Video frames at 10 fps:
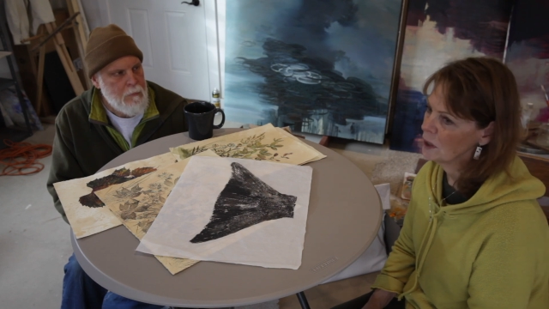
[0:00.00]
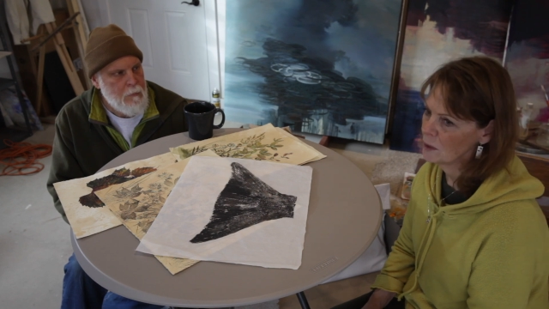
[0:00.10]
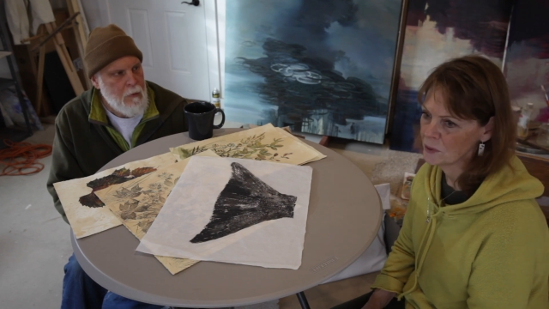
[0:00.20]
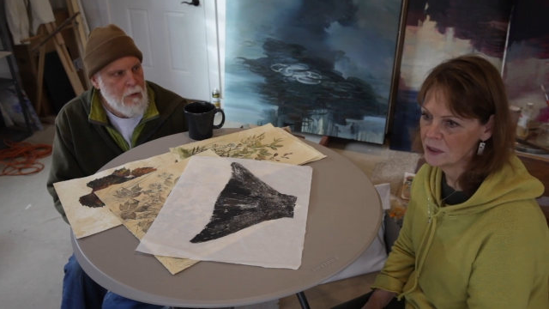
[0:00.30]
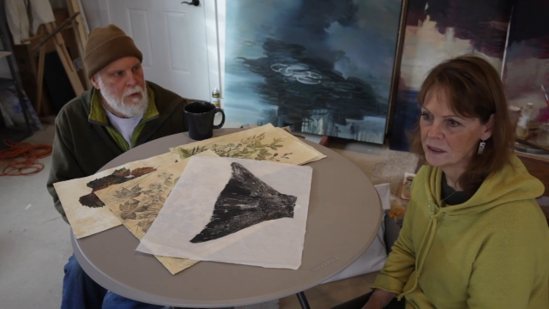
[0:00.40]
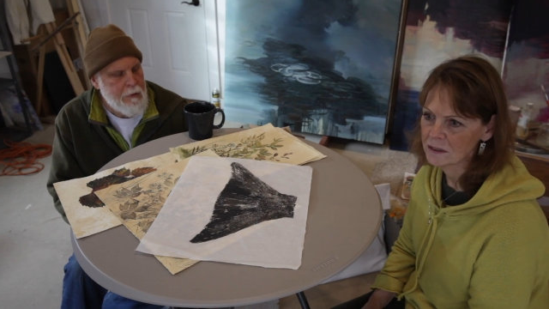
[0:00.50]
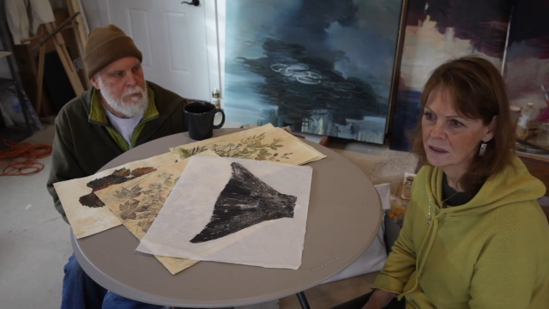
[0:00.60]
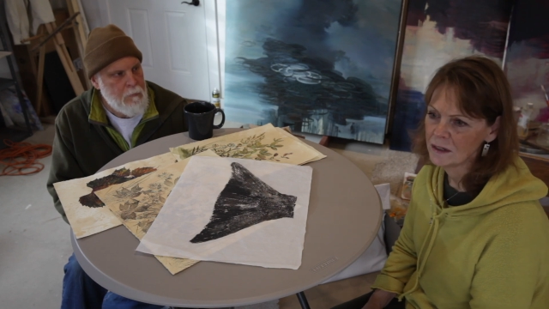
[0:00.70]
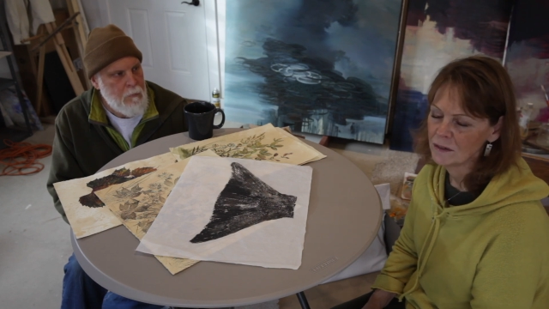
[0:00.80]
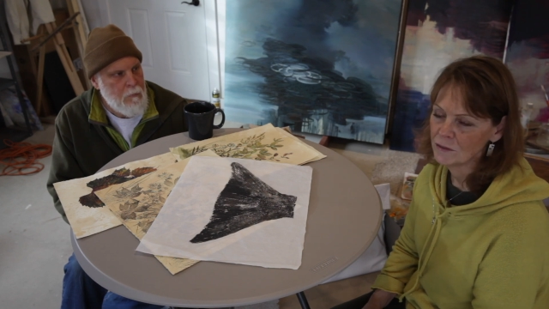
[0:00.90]
Speaker 1: all print
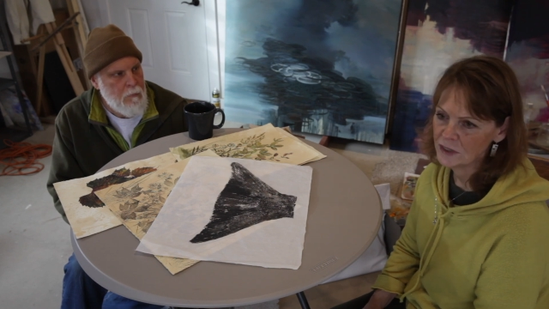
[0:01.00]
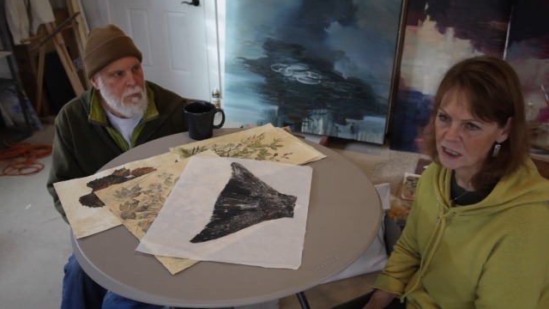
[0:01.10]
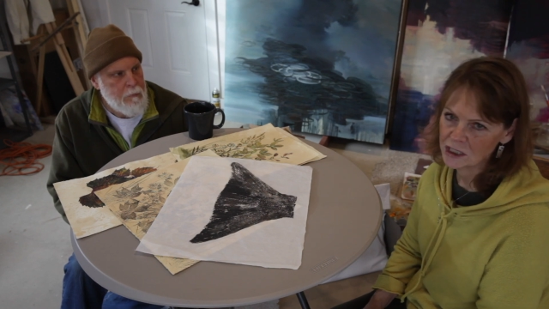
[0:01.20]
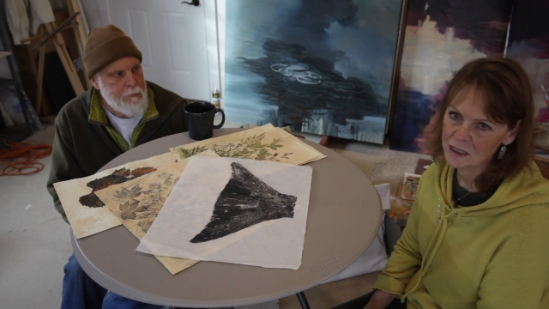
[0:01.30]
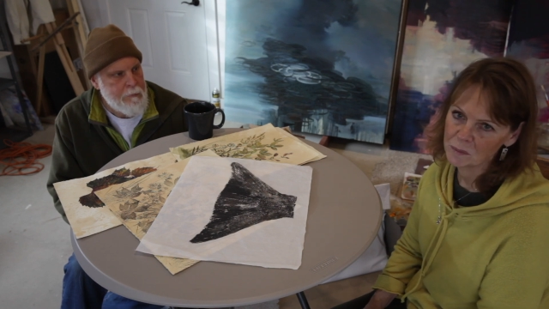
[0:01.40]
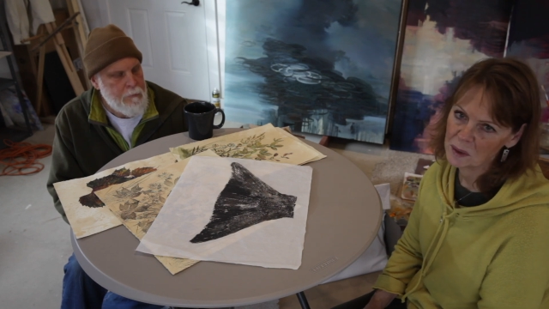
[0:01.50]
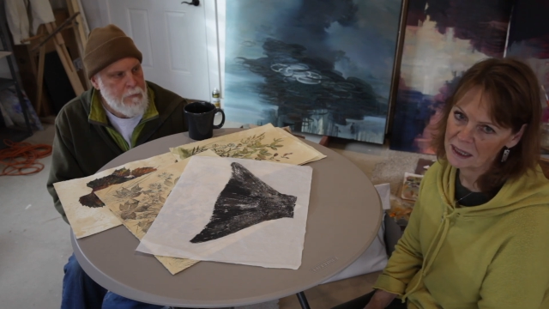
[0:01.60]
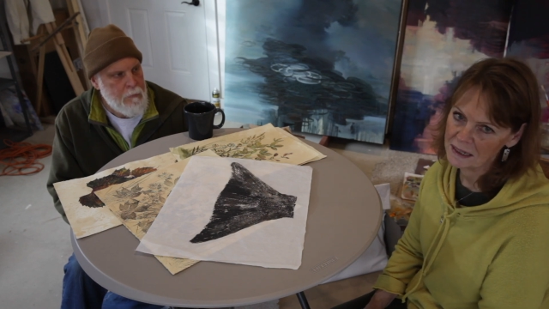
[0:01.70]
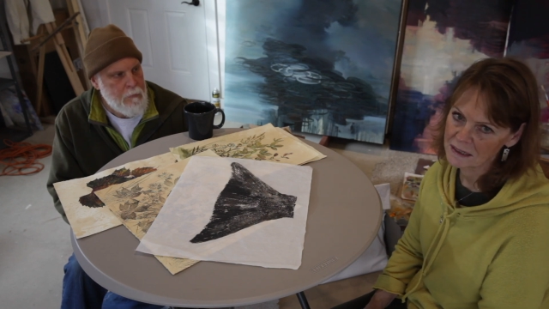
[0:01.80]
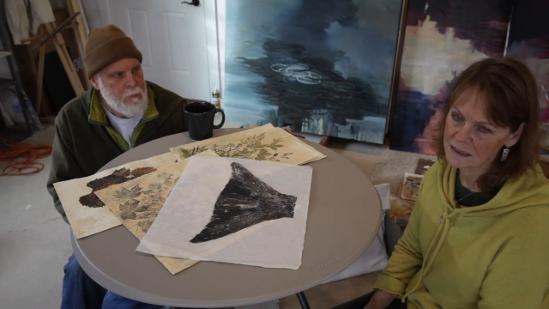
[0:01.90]
fish and
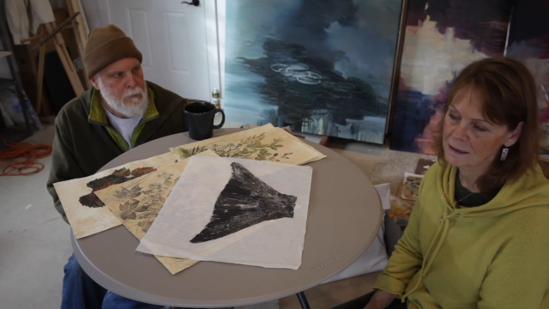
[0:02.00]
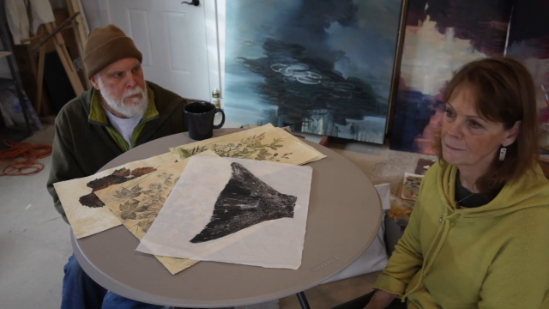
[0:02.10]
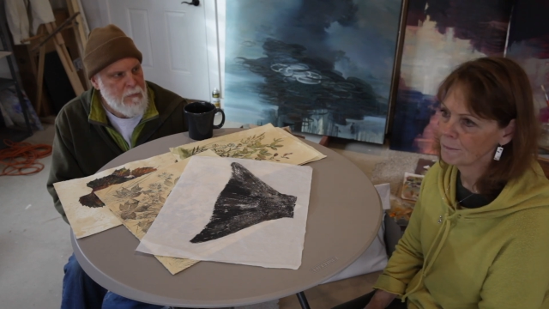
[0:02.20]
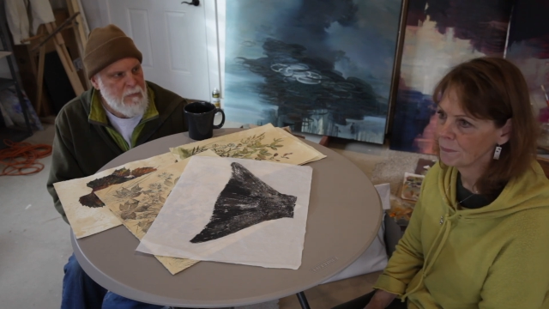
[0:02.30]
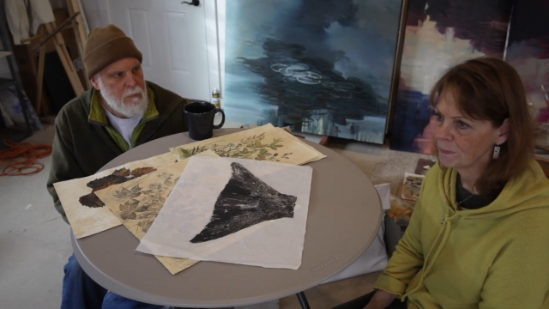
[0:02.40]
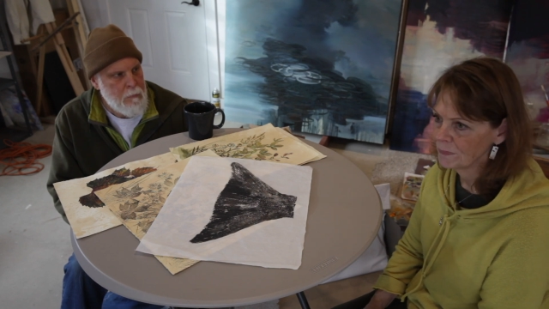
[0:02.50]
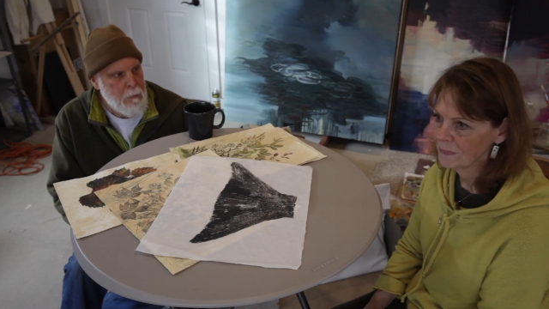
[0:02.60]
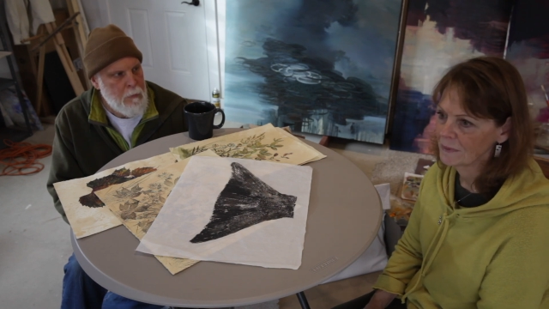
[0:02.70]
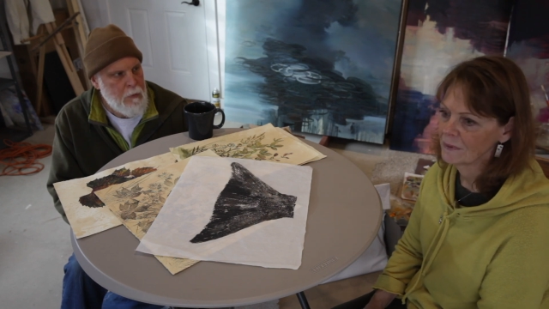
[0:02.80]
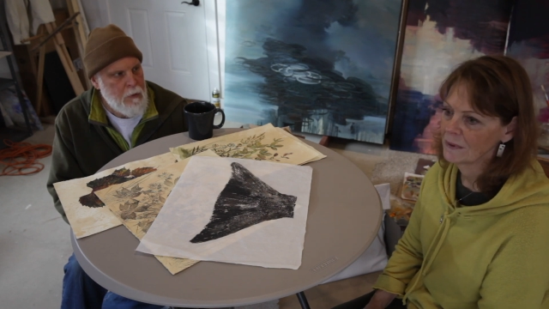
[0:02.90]
plants.
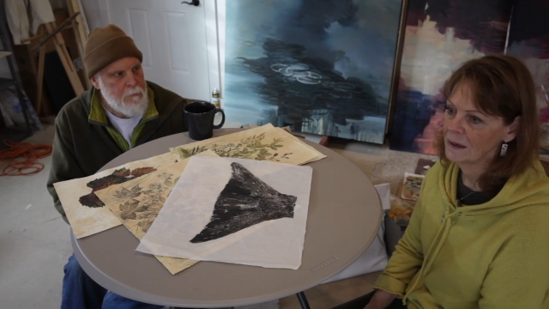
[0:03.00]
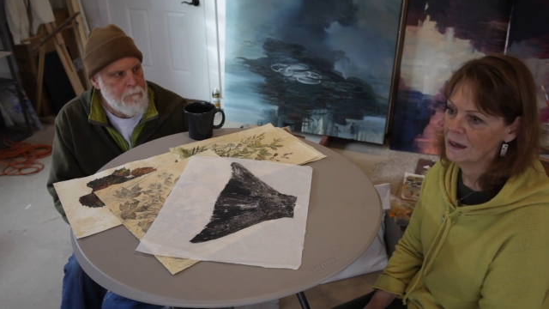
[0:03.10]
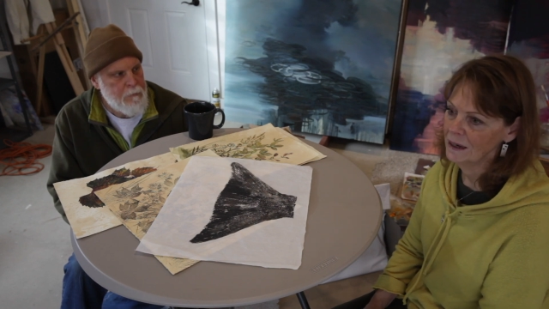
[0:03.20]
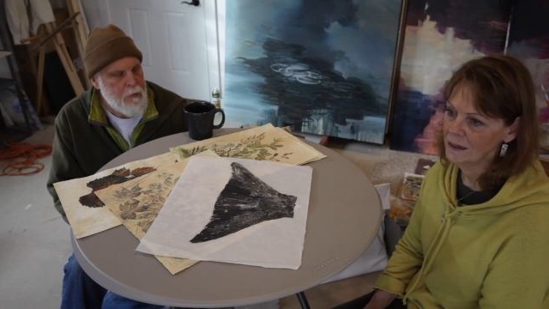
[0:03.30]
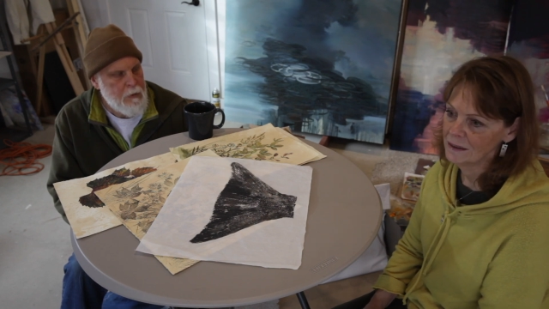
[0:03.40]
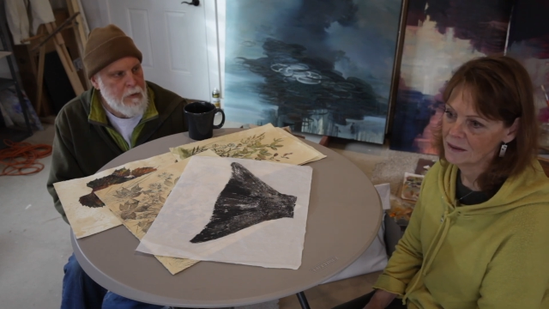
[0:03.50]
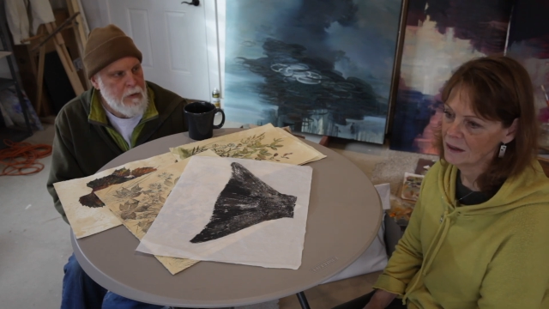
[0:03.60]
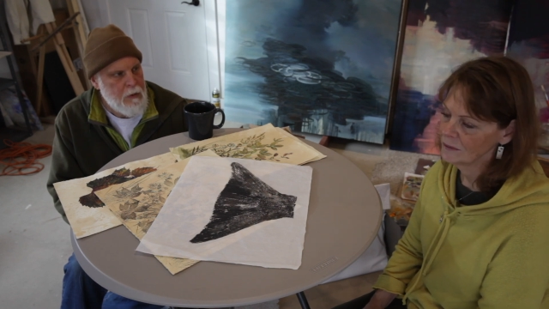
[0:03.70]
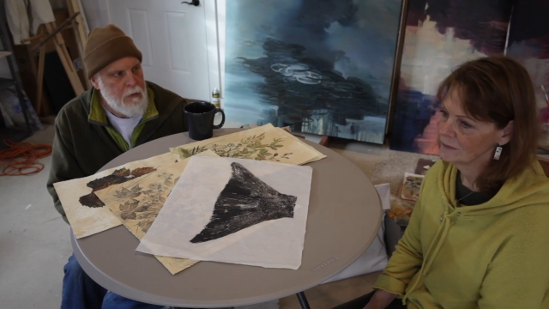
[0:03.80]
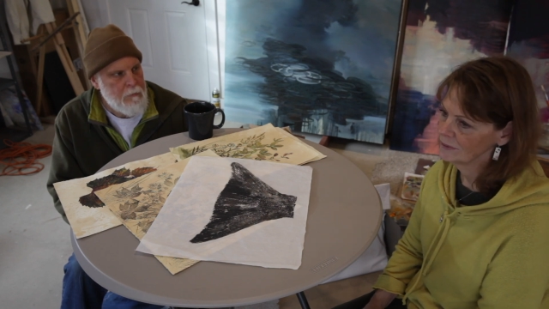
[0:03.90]
And uh,
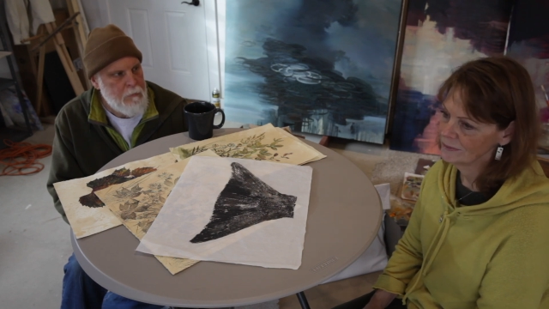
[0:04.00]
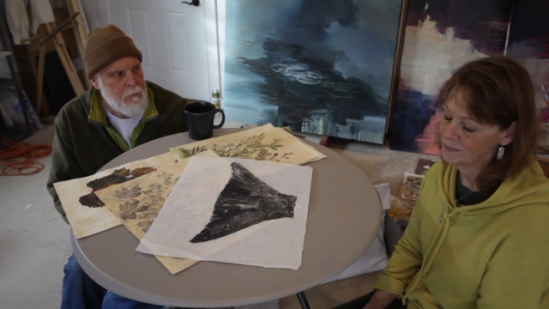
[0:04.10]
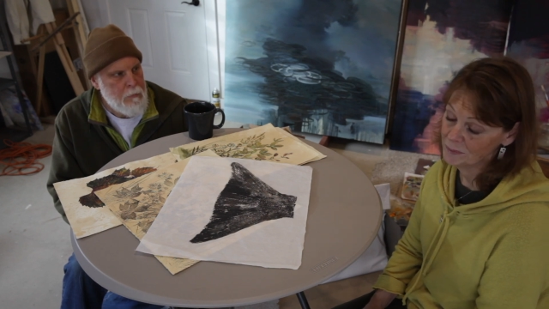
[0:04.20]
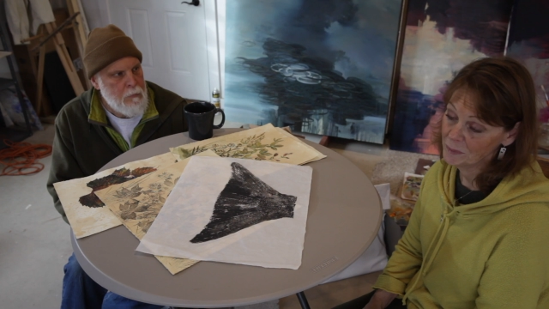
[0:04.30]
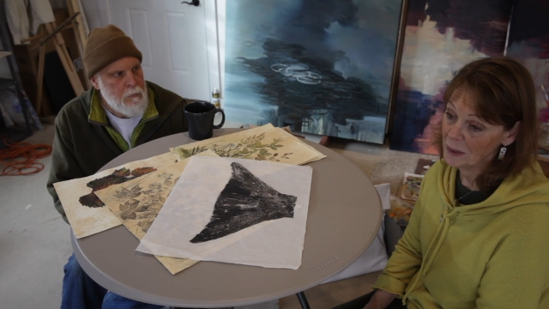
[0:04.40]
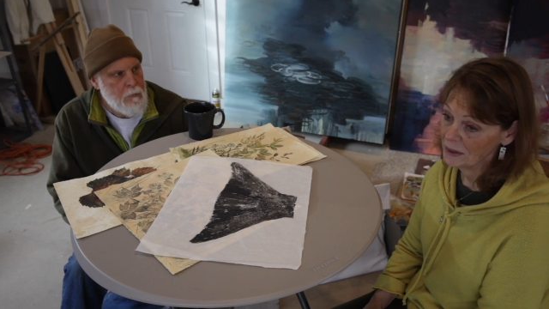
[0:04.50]
about